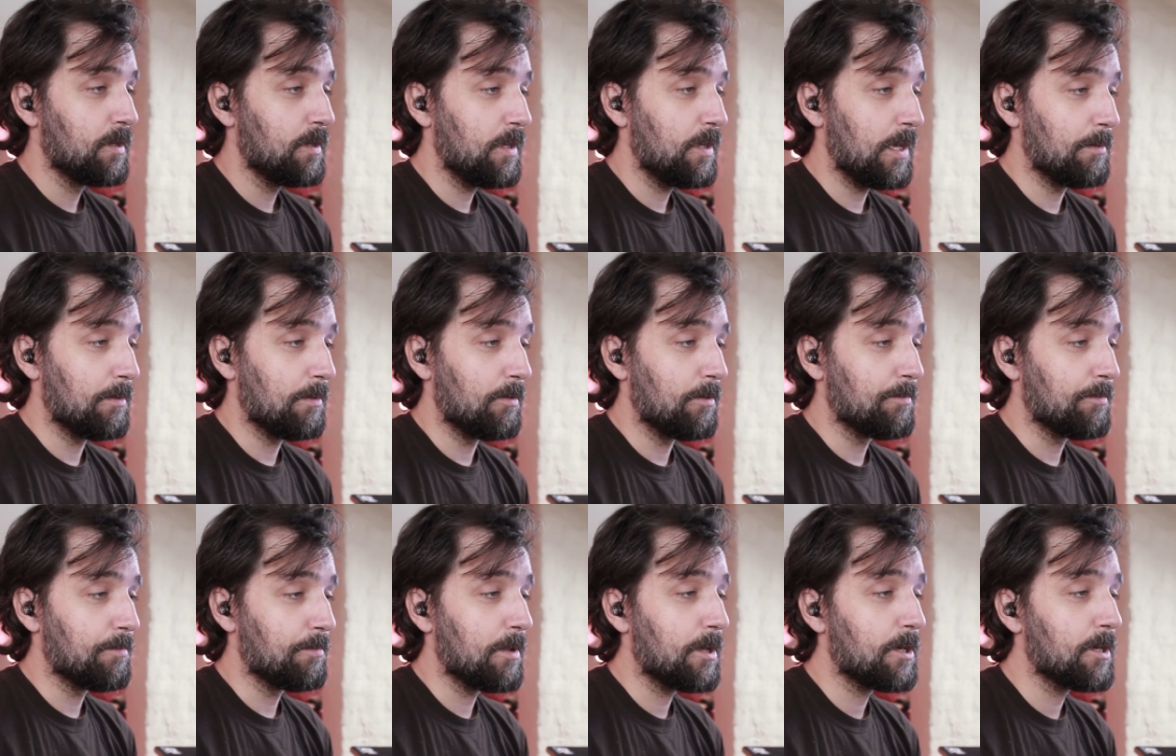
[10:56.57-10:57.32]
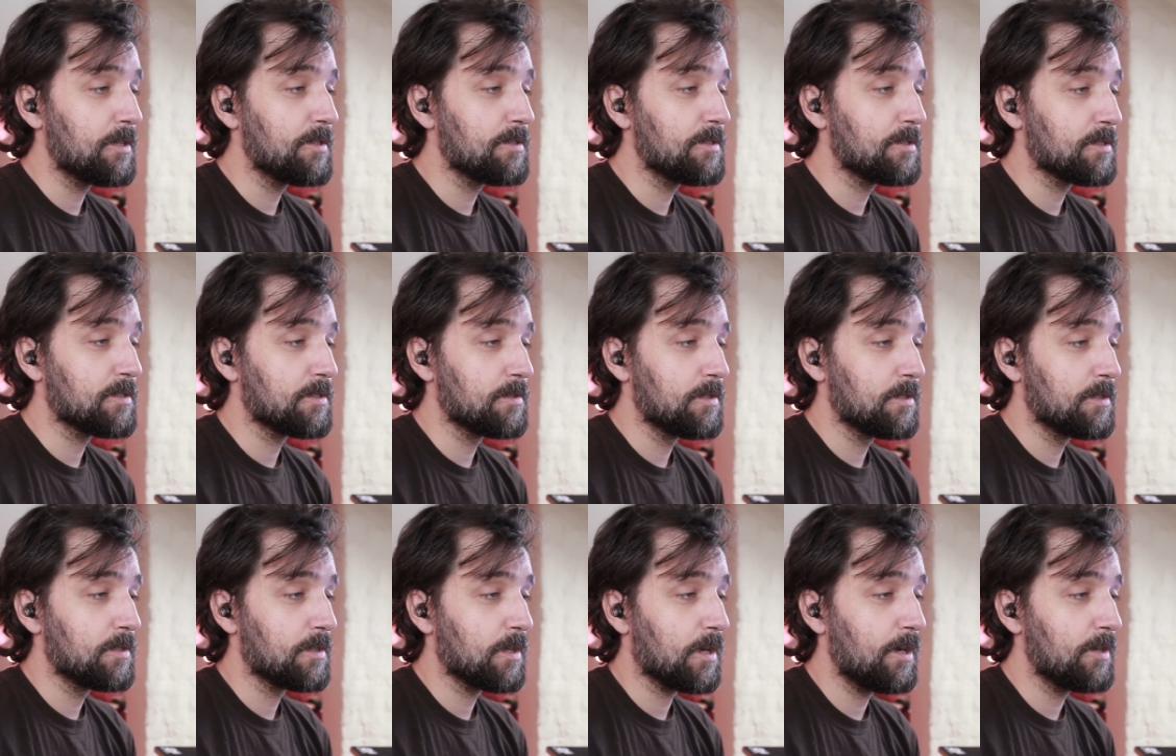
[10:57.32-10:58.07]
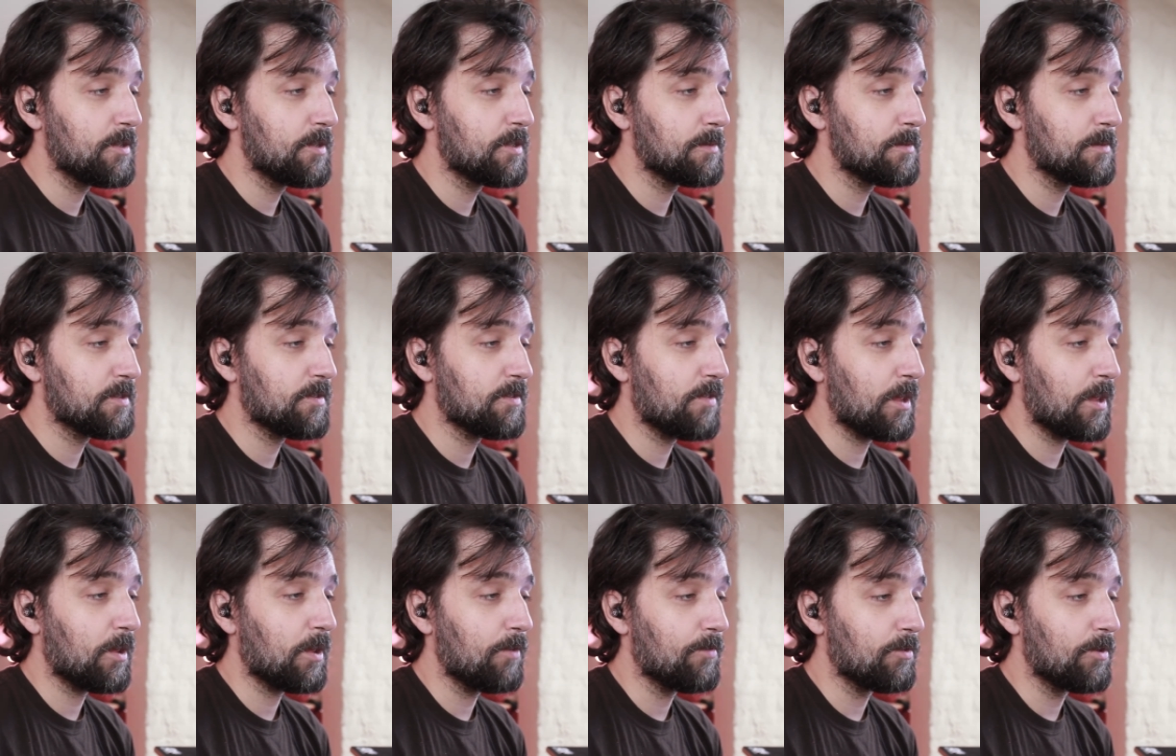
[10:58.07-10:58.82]
Emma replies, "Hi Thomas,
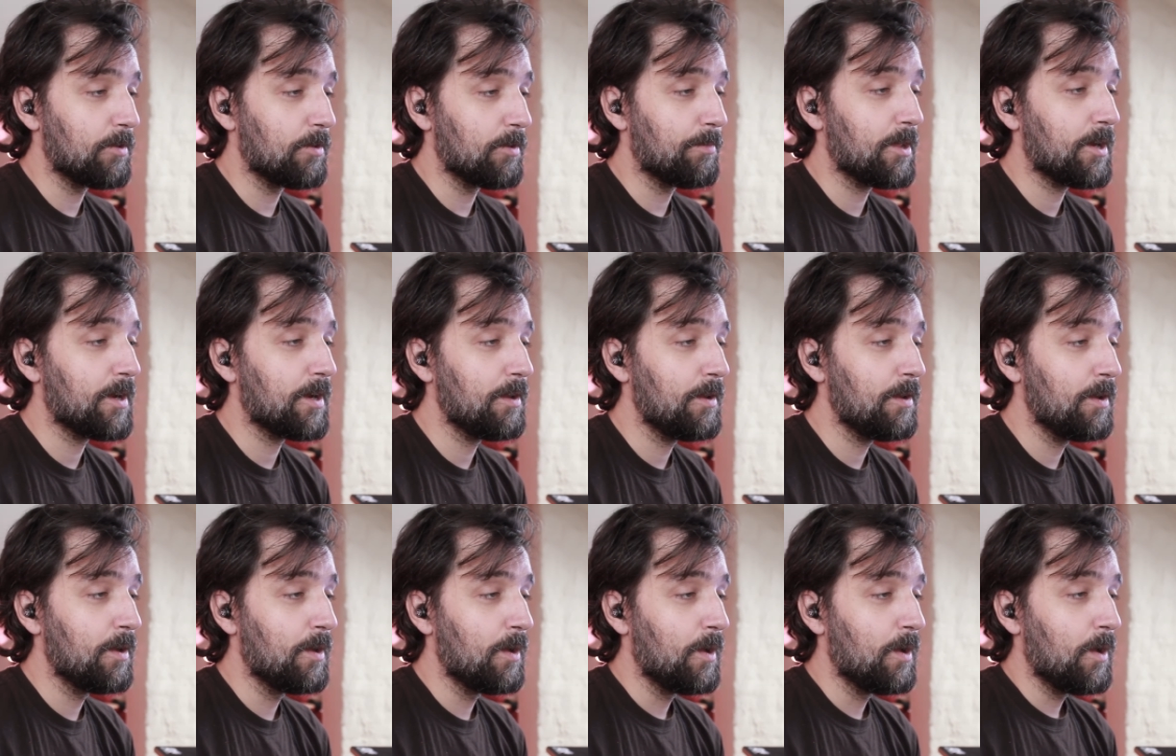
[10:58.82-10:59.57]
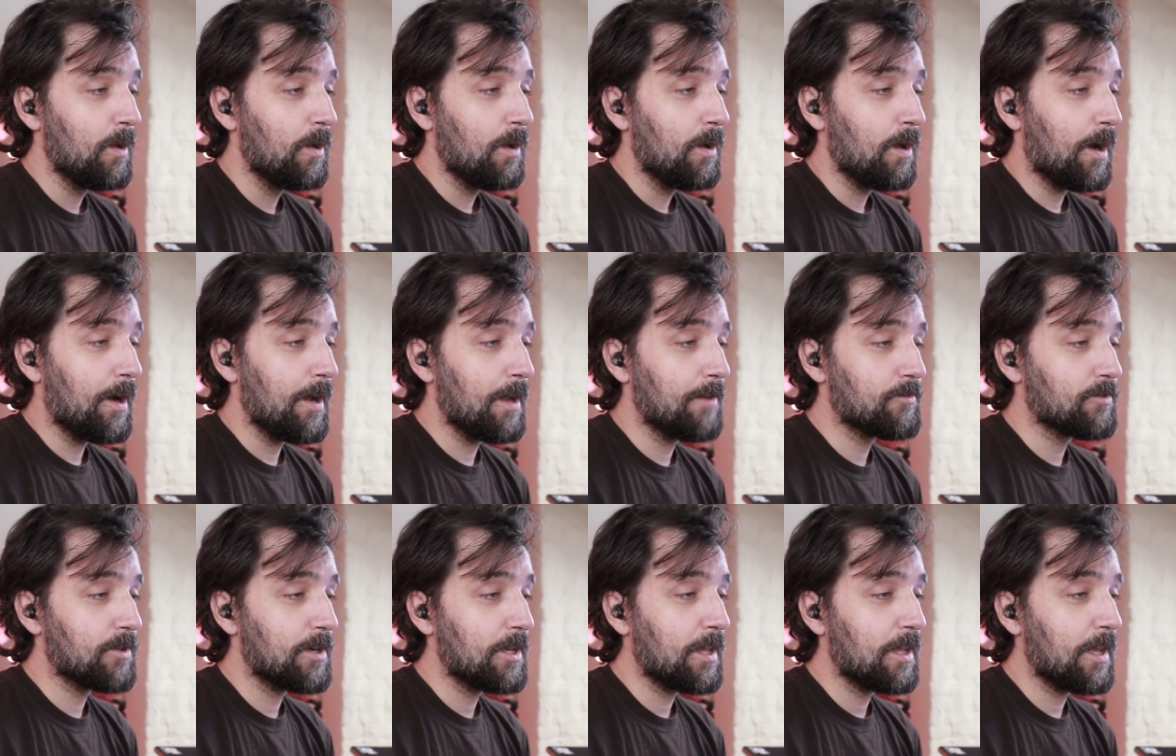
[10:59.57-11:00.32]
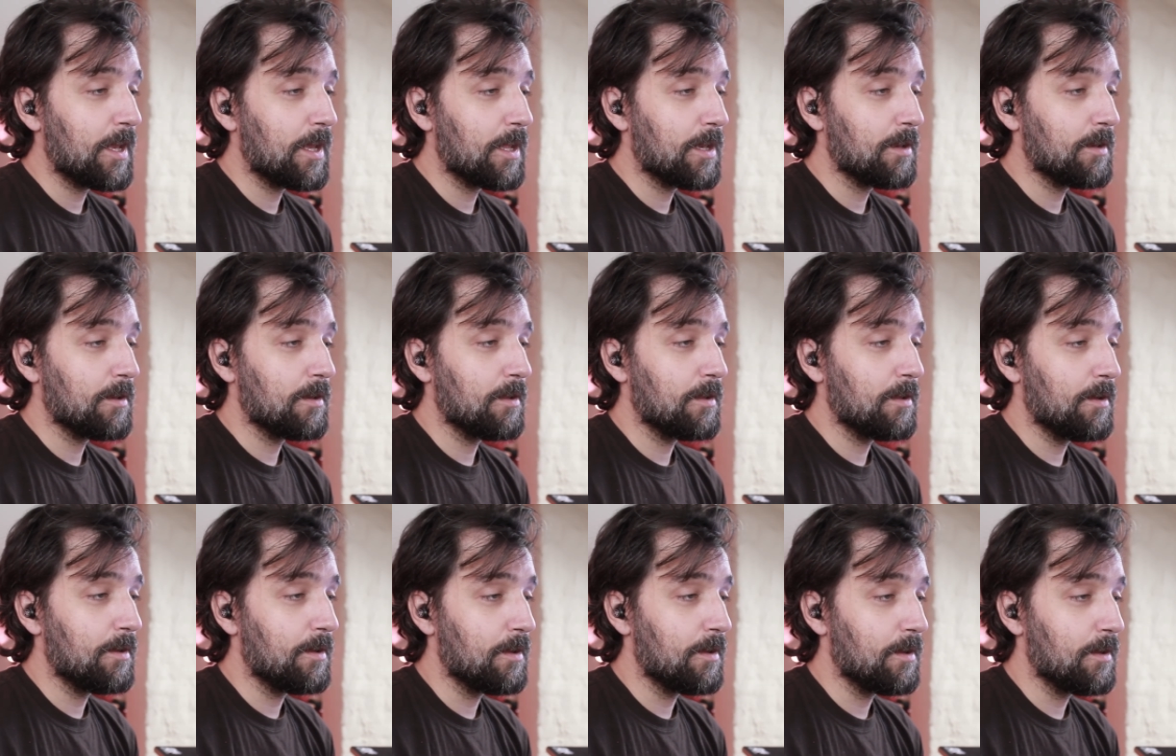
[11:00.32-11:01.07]
thank you for your reply. I have tried again,
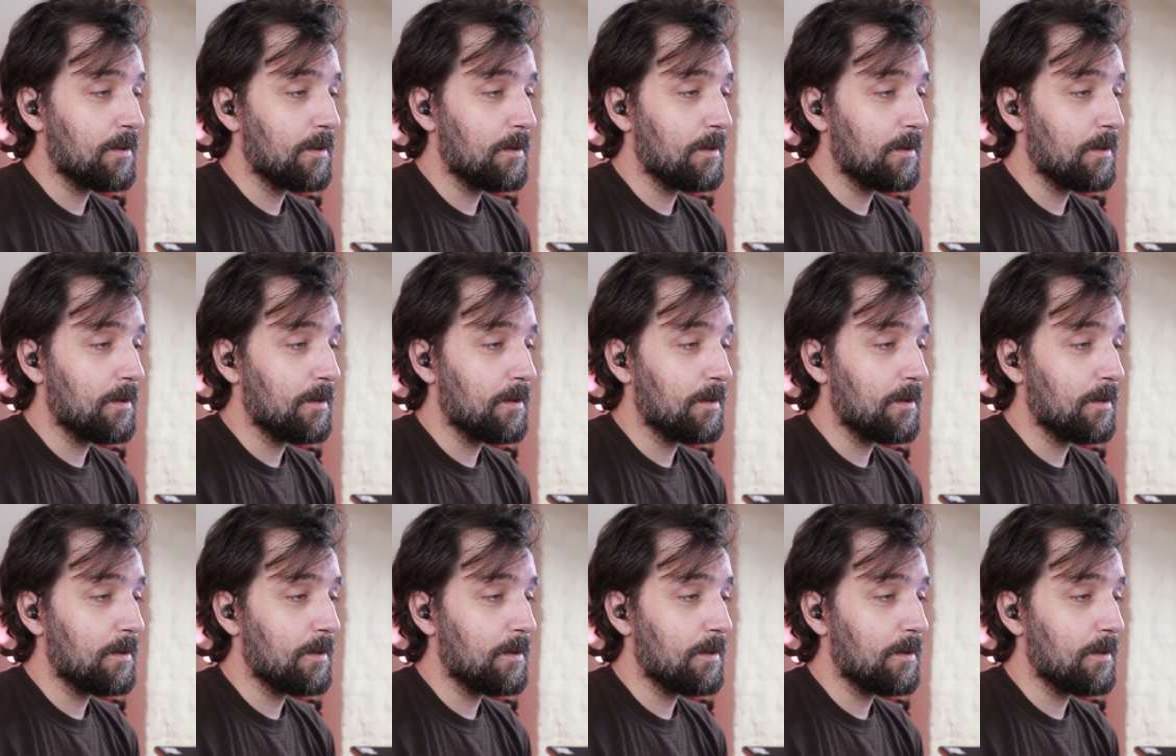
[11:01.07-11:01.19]
uh,